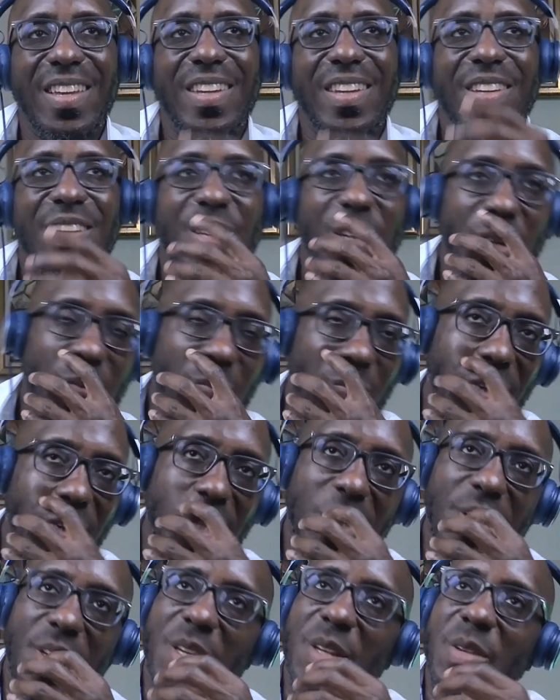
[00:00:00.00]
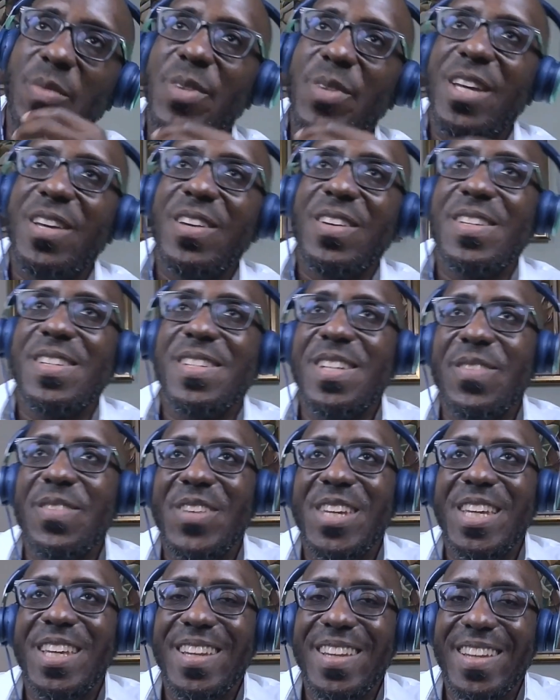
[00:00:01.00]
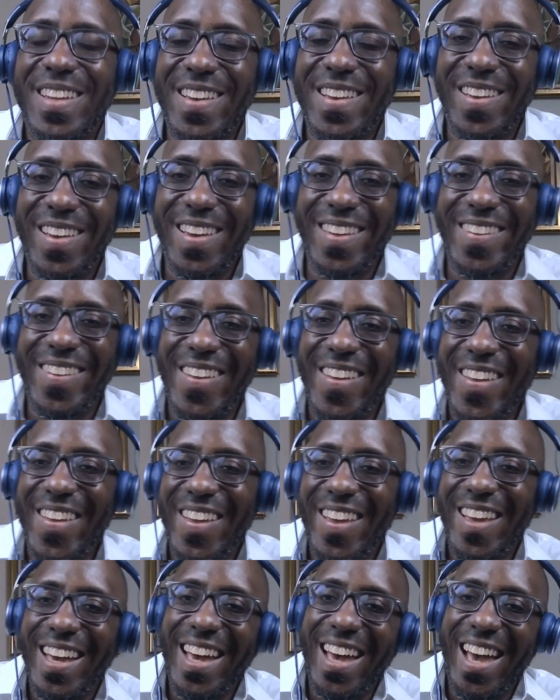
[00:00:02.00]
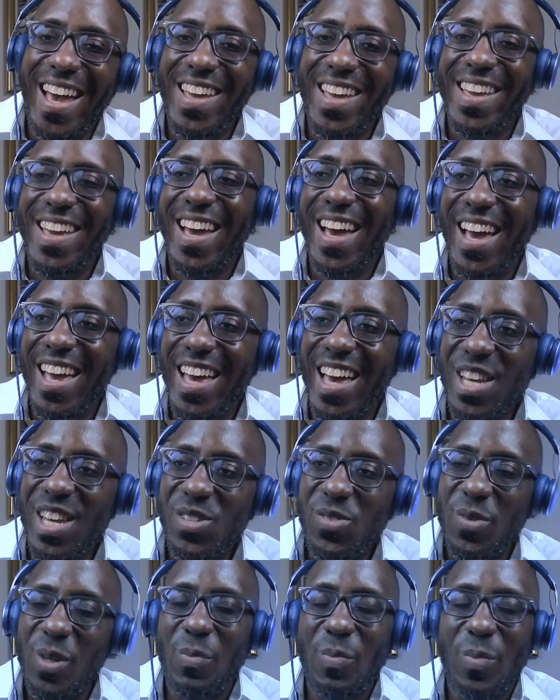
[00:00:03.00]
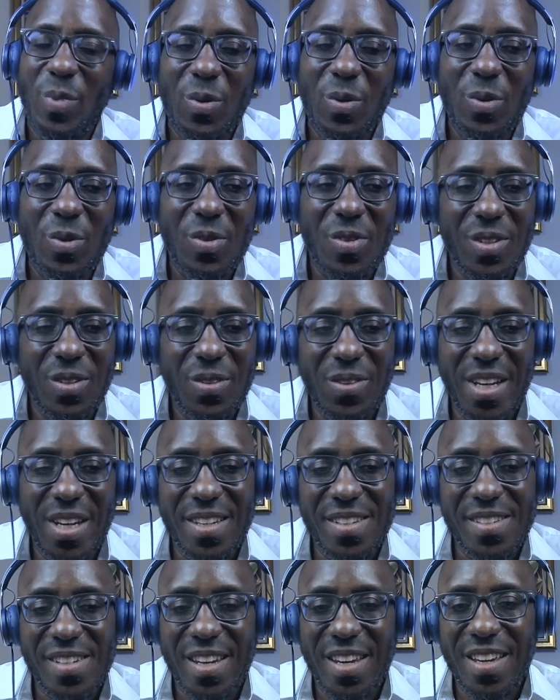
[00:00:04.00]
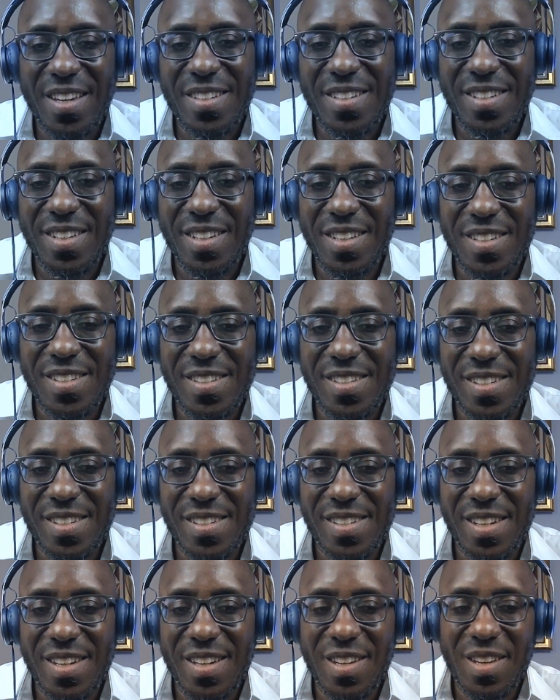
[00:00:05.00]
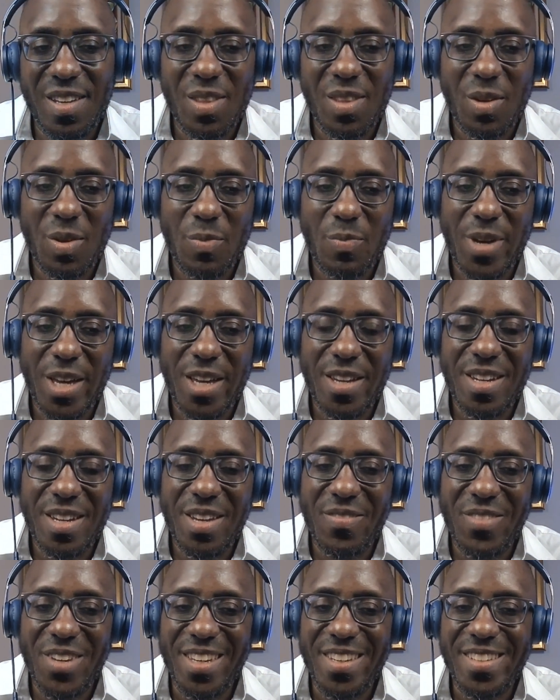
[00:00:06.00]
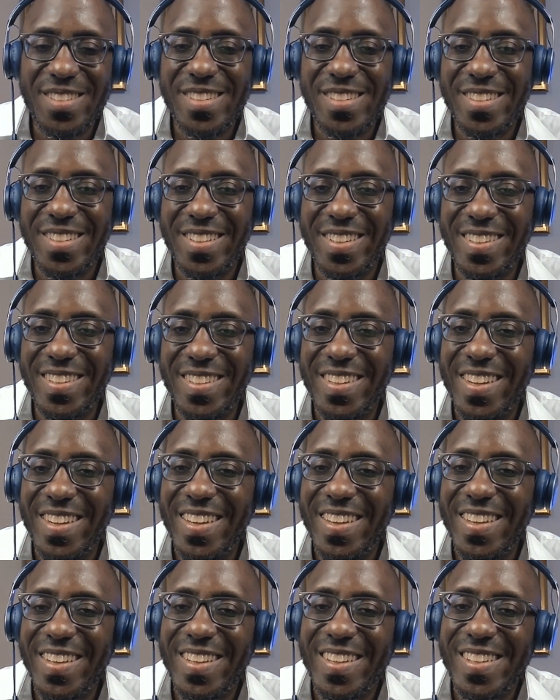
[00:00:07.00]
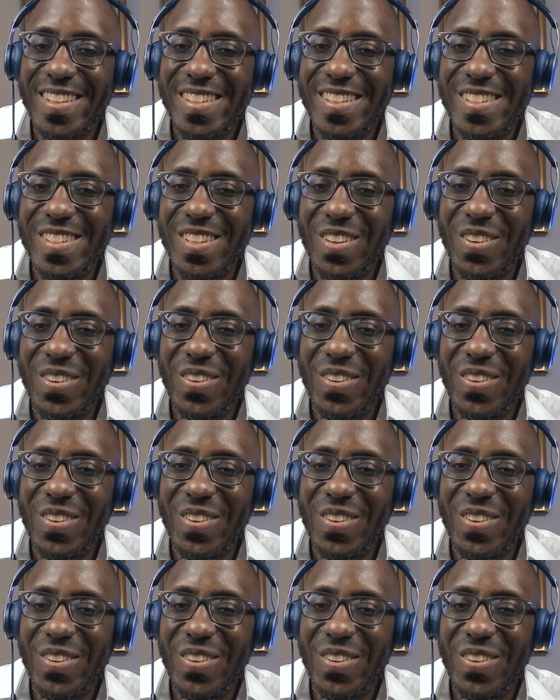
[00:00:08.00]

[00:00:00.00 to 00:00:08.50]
You're brilliant, because I mean, I as we both know, anxiety is another pandemic, isn't it? So